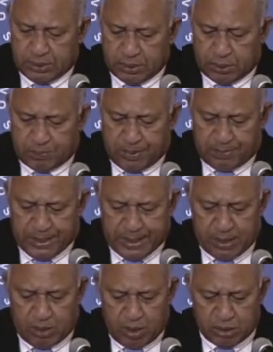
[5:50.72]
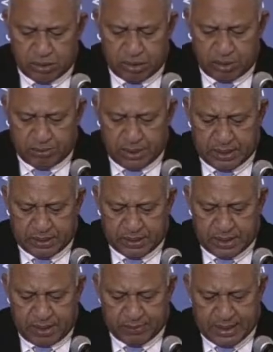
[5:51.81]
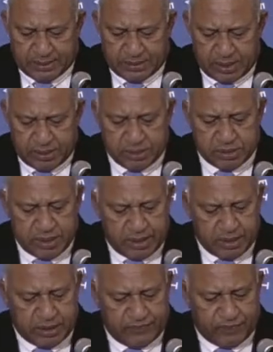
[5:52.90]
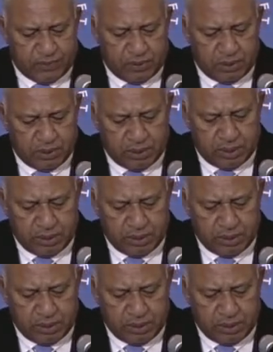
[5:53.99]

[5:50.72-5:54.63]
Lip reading: to prepare a long-term decarbonization strategy for